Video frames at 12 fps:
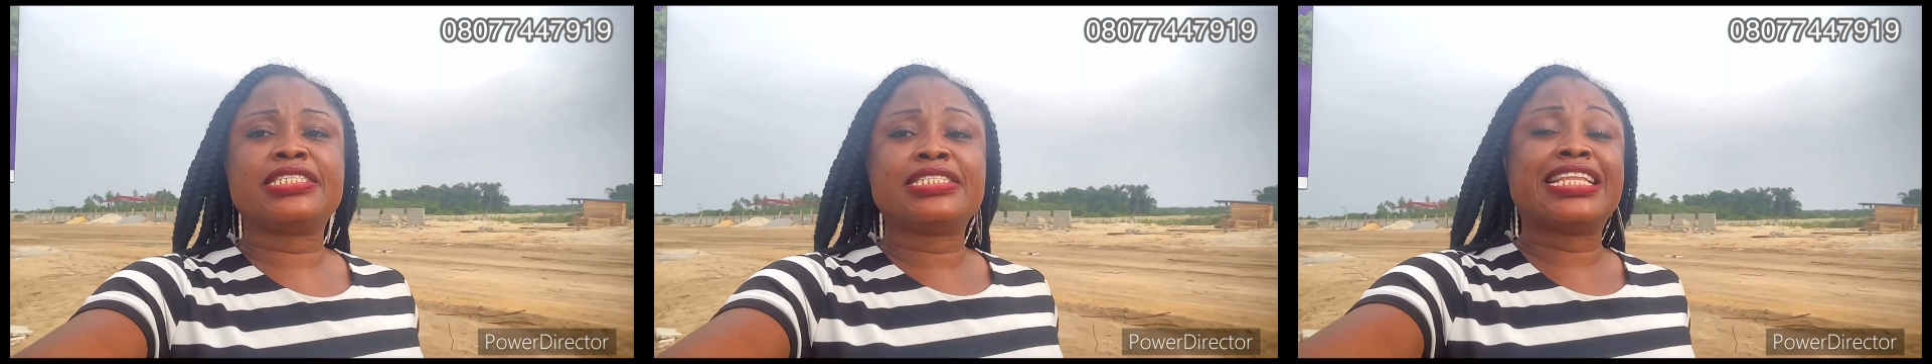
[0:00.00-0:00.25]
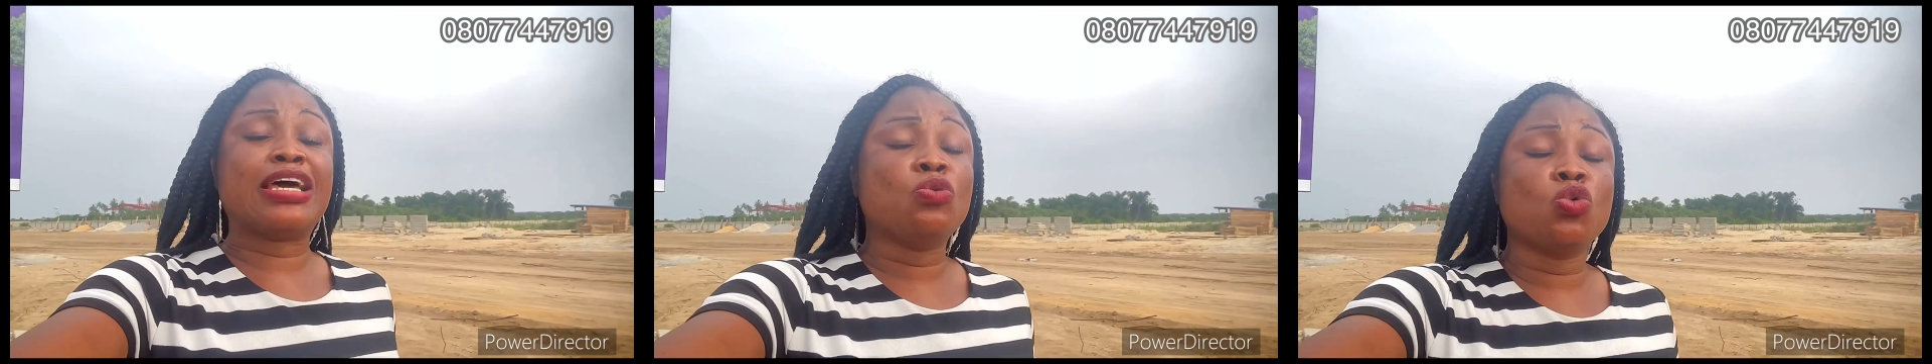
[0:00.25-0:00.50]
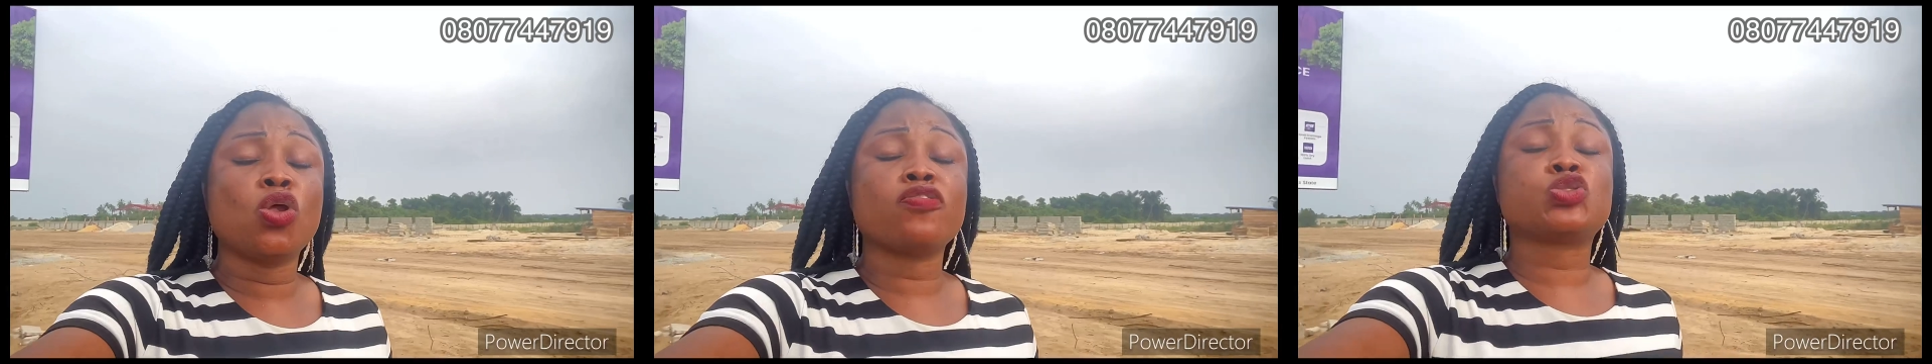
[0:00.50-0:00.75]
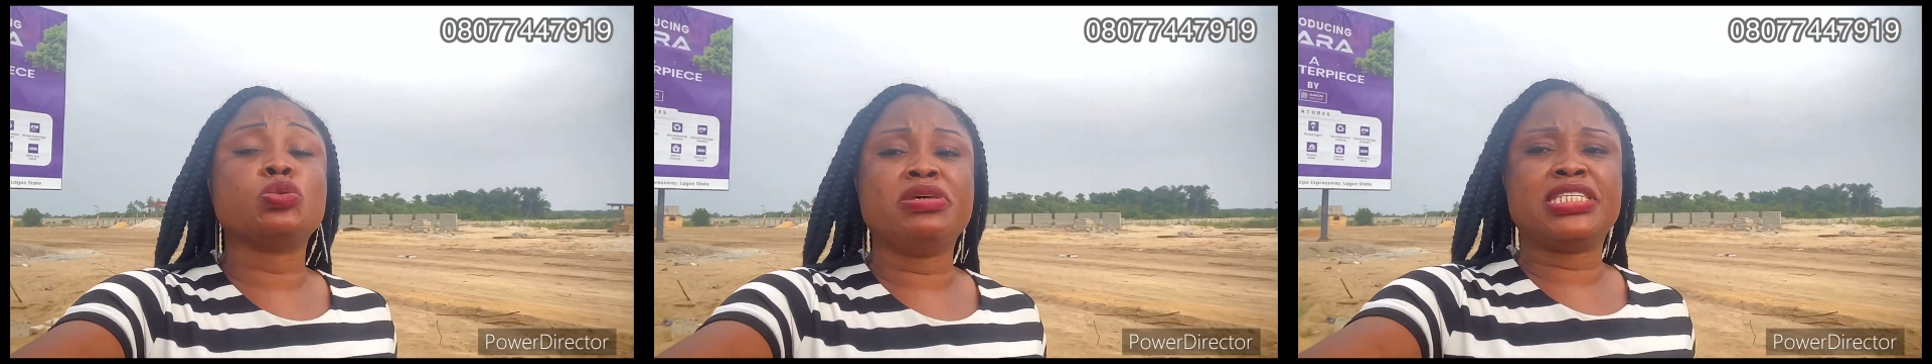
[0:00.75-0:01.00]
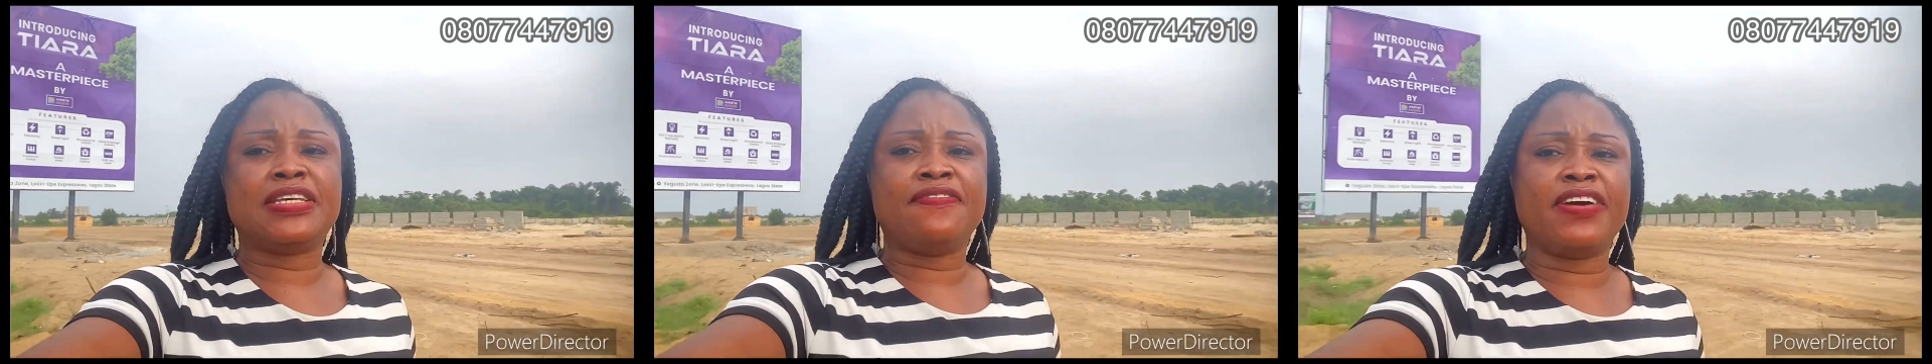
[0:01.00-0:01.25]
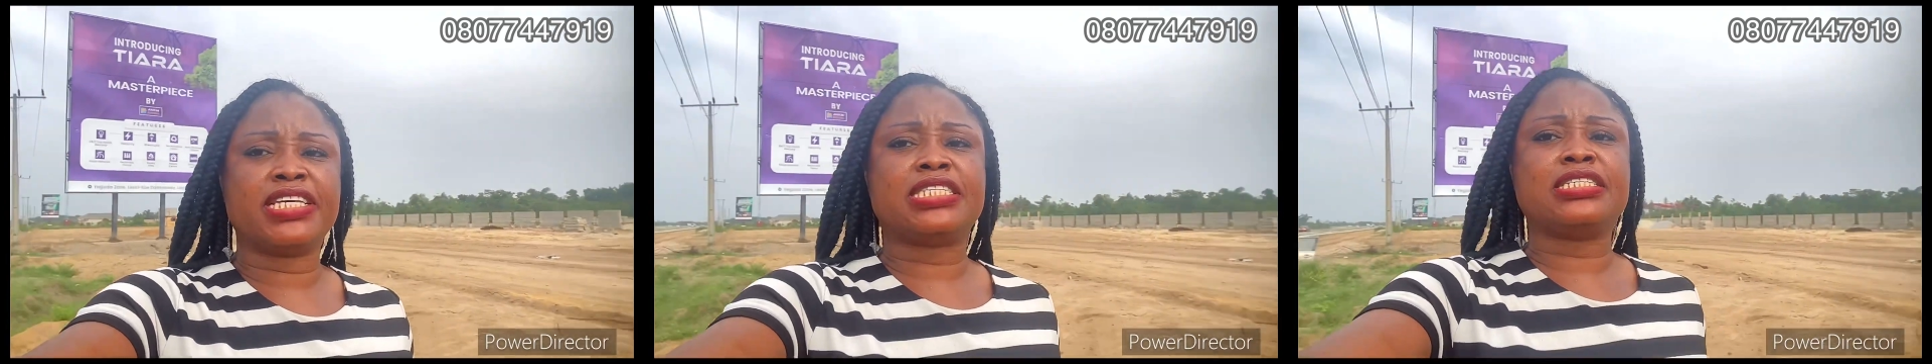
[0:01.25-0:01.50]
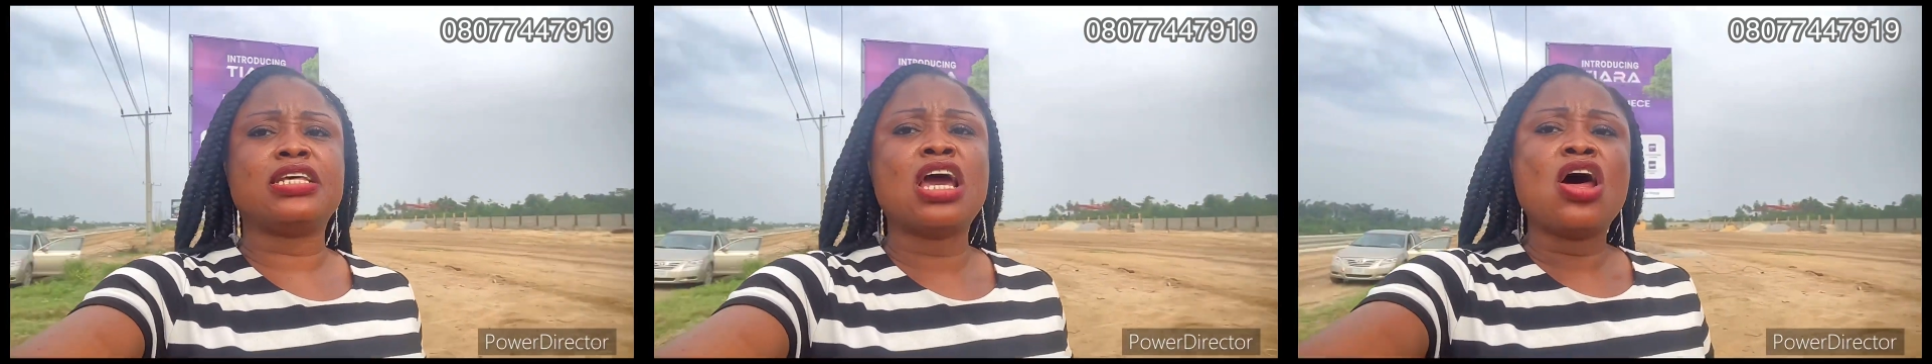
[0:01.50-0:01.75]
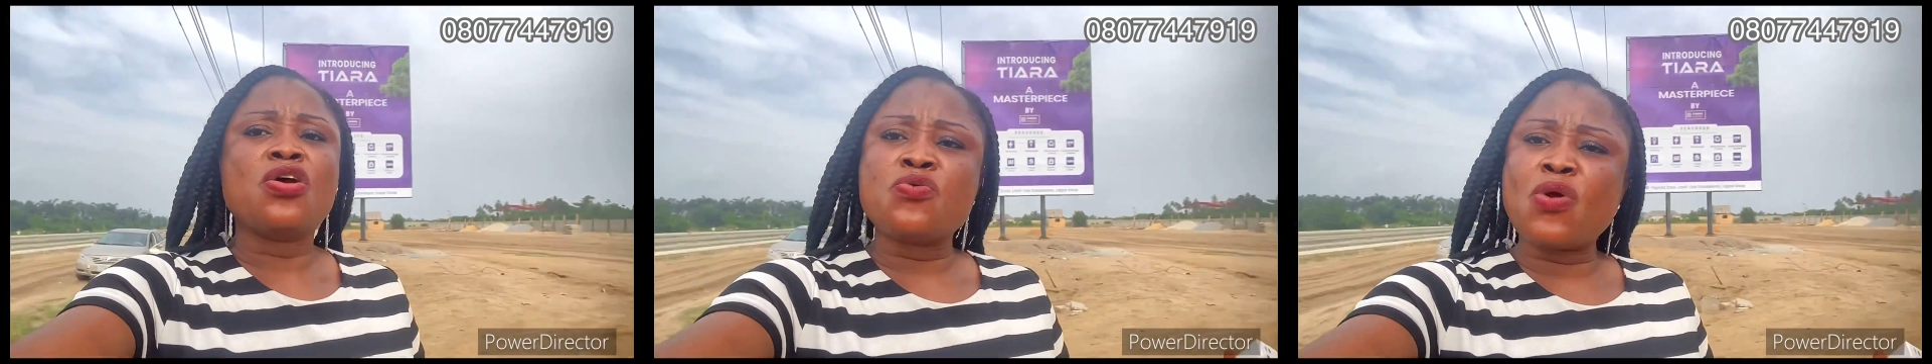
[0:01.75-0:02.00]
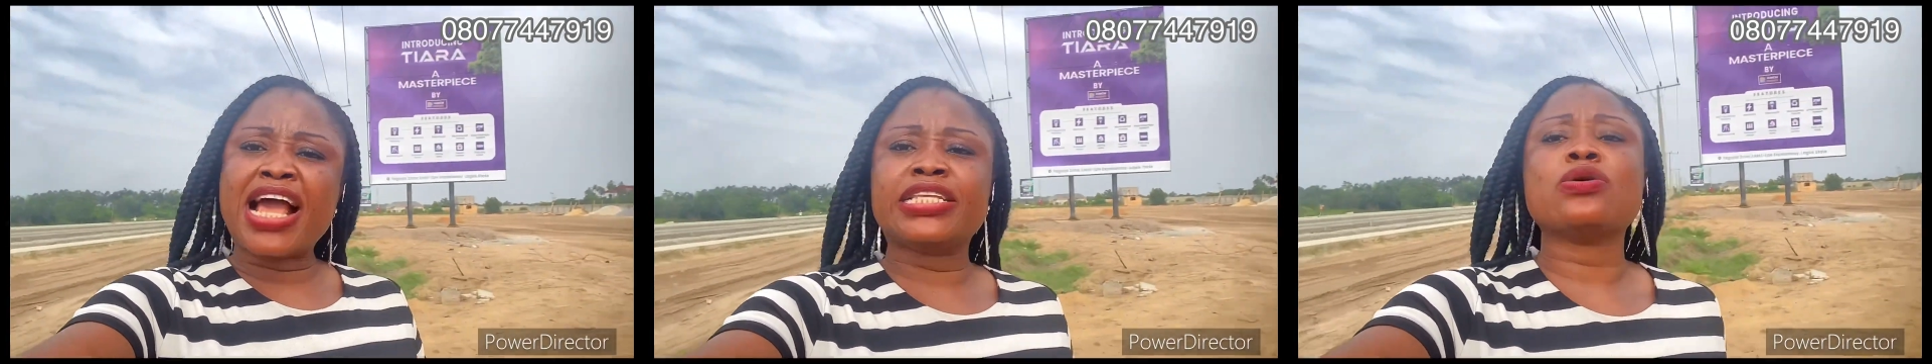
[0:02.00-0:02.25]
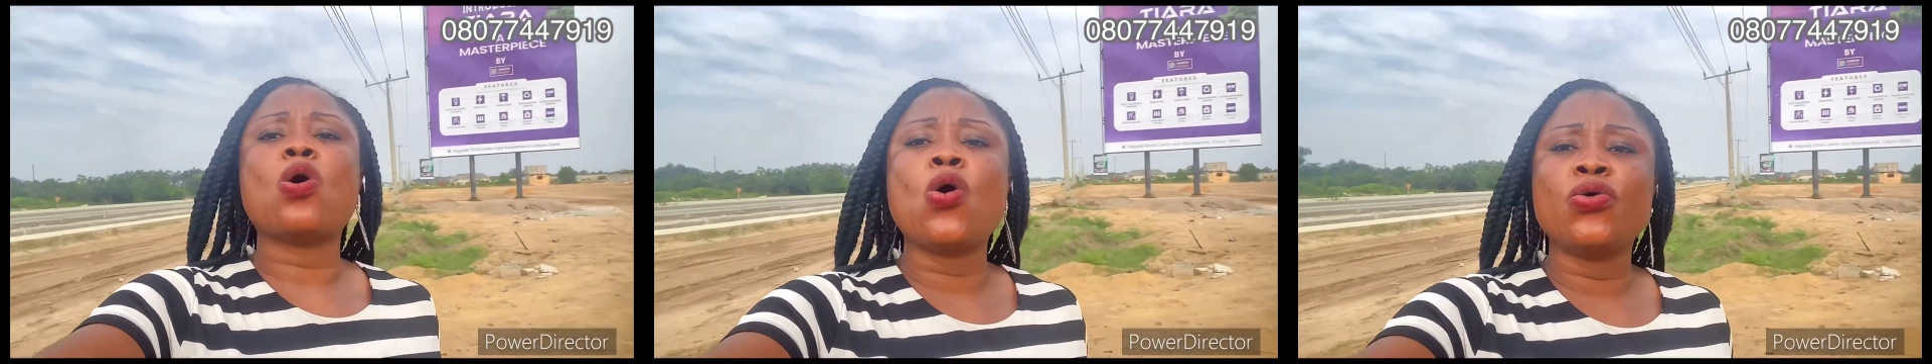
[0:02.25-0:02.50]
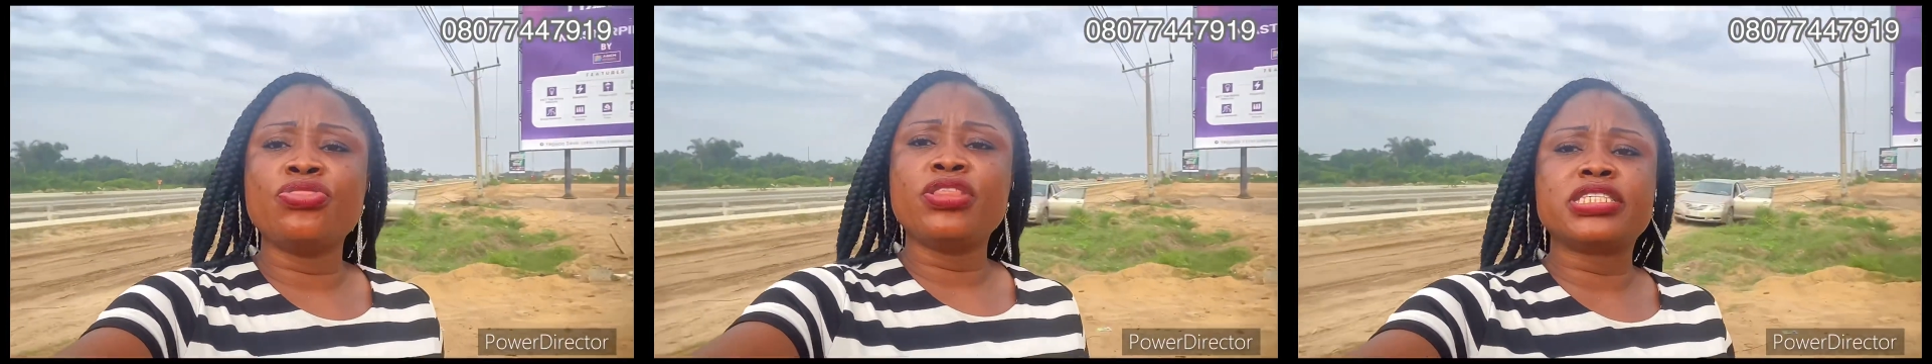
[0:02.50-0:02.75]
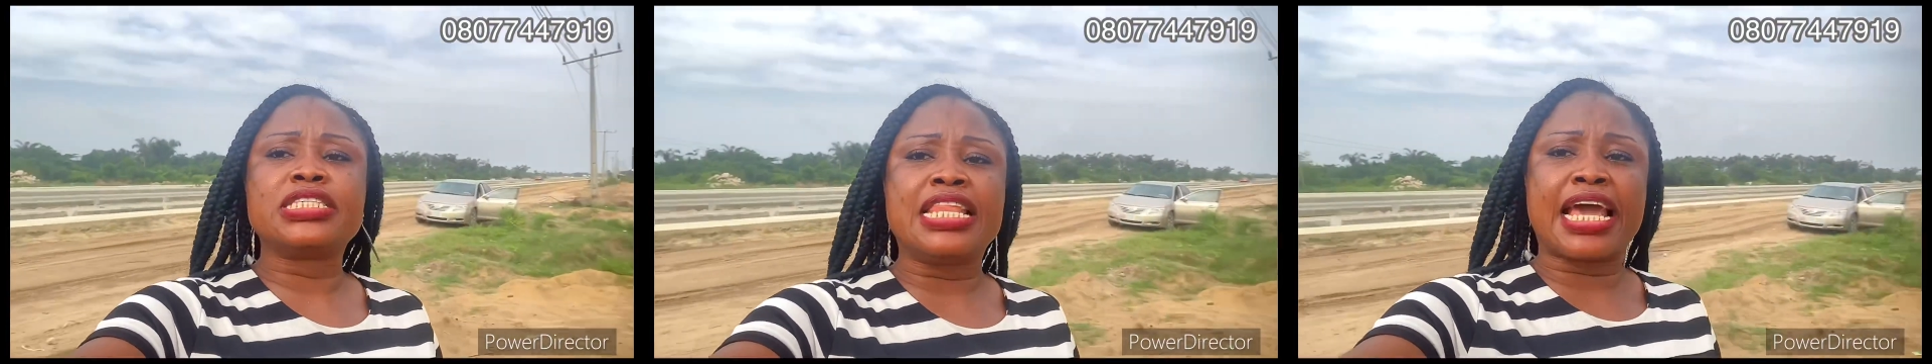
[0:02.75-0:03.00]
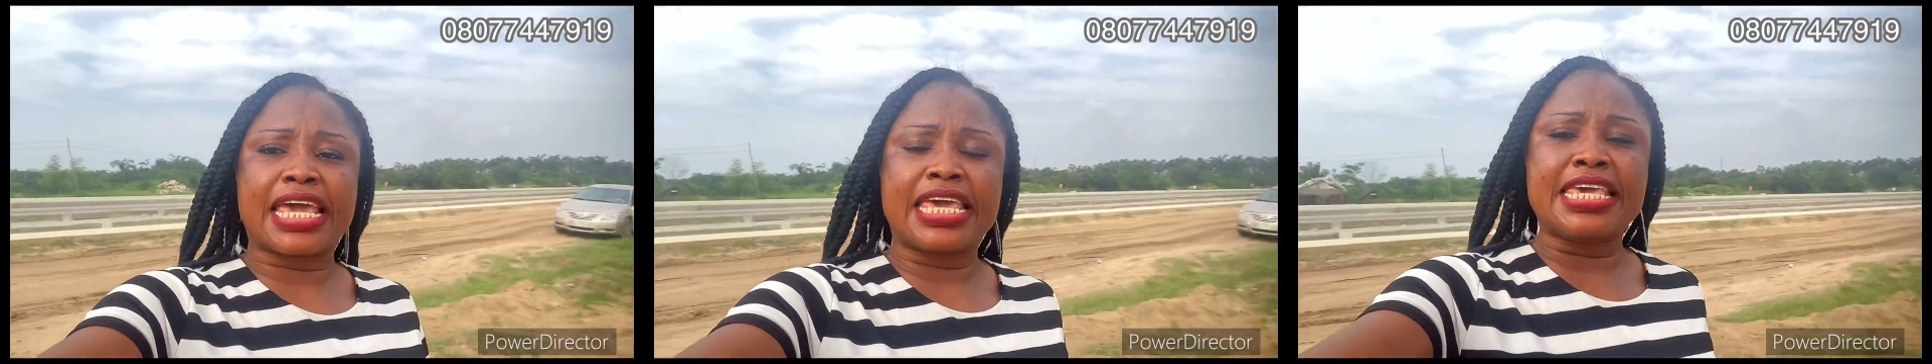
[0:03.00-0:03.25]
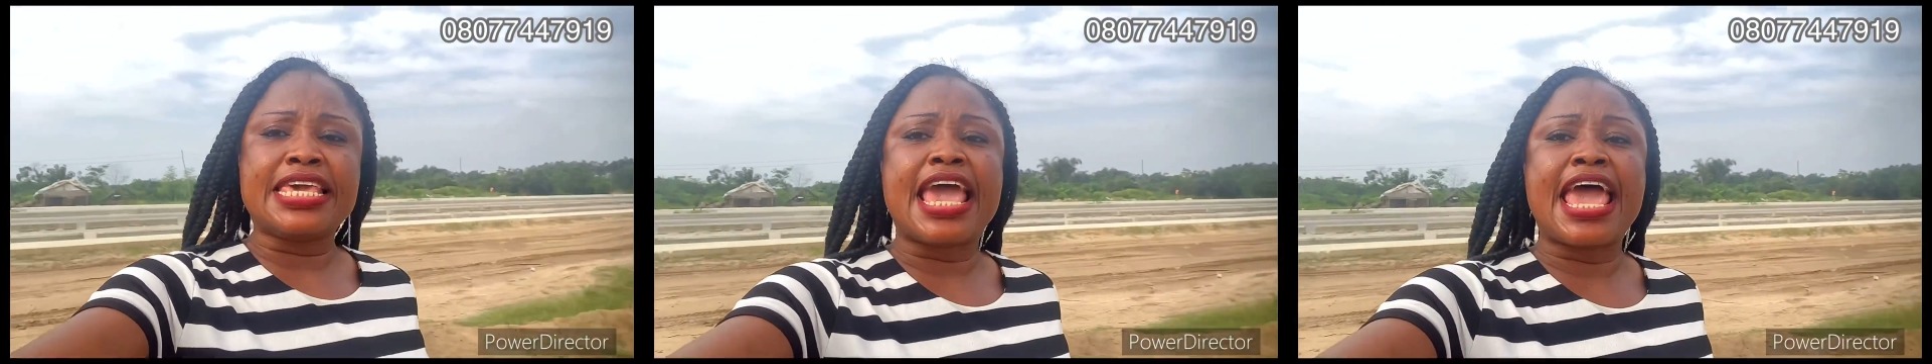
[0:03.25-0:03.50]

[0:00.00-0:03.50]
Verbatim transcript: that you will love to miss investing right on this Lekki